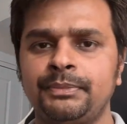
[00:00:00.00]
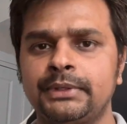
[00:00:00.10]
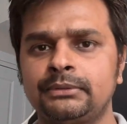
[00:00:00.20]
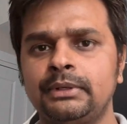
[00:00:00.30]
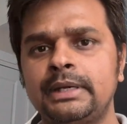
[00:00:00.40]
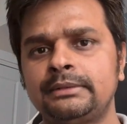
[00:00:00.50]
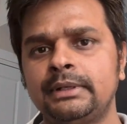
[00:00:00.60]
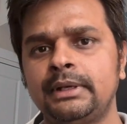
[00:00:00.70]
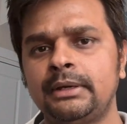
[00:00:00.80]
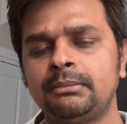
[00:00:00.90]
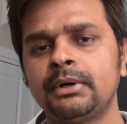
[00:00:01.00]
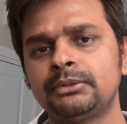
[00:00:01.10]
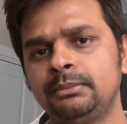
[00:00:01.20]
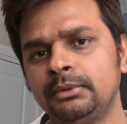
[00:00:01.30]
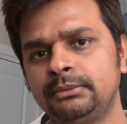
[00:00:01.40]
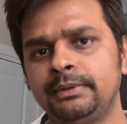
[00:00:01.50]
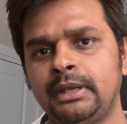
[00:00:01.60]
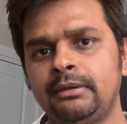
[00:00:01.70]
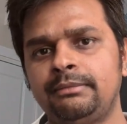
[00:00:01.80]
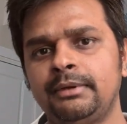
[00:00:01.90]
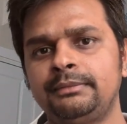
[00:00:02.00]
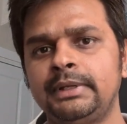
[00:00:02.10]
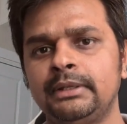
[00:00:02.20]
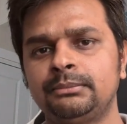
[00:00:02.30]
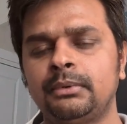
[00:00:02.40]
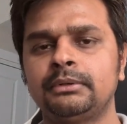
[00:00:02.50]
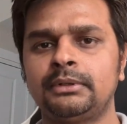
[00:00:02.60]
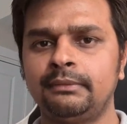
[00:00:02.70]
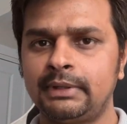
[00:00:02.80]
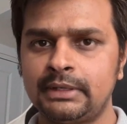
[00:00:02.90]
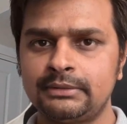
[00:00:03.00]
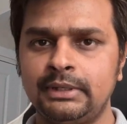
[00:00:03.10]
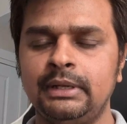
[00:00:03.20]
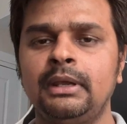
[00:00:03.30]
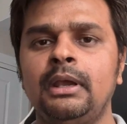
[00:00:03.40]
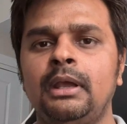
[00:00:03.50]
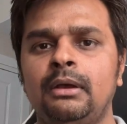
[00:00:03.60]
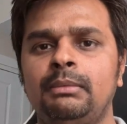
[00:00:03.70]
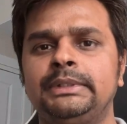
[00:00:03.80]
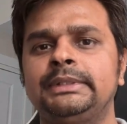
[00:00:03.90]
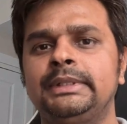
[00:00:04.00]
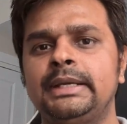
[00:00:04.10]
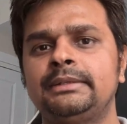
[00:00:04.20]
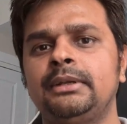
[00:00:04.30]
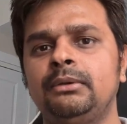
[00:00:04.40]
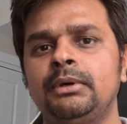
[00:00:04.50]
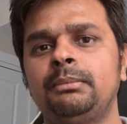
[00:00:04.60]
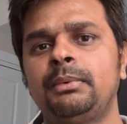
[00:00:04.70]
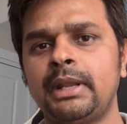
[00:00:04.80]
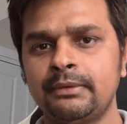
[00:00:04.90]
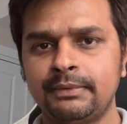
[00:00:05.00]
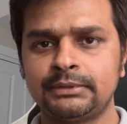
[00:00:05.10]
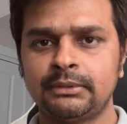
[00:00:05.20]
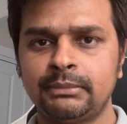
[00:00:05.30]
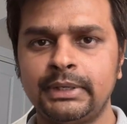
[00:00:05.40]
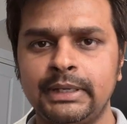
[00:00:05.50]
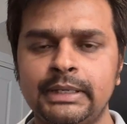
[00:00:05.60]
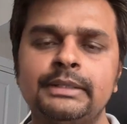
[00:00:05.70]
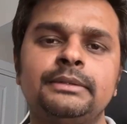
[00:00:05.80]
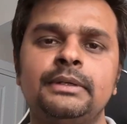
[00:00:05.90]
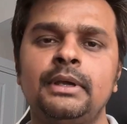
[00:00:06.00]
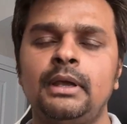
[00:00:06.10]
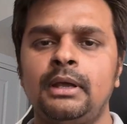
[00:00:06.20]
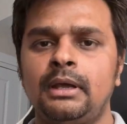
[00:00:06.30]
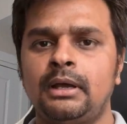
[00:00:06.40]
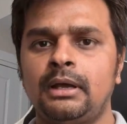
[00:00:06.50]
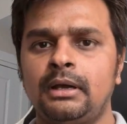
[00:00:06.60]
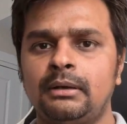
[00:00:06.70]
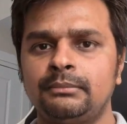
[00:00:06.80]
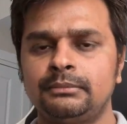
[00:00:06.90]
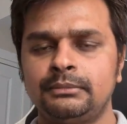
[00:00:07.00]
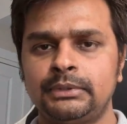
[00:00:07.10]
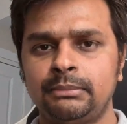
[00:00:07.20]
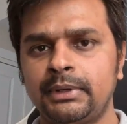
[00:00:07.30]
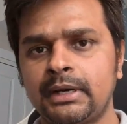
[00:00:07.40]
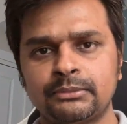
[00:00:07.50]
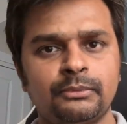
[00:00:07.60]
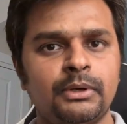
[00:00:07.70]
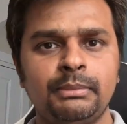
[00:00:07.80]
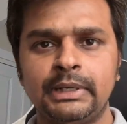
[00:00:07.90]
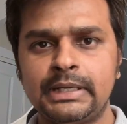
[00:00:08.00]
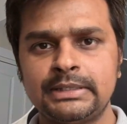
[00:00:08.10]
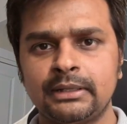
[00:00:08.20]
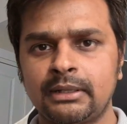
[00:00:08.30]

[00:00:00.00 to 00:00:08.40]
So let's say it works both way. If there is positive energy, which is let's say you are praying for somebody else, the prayers won't be reaching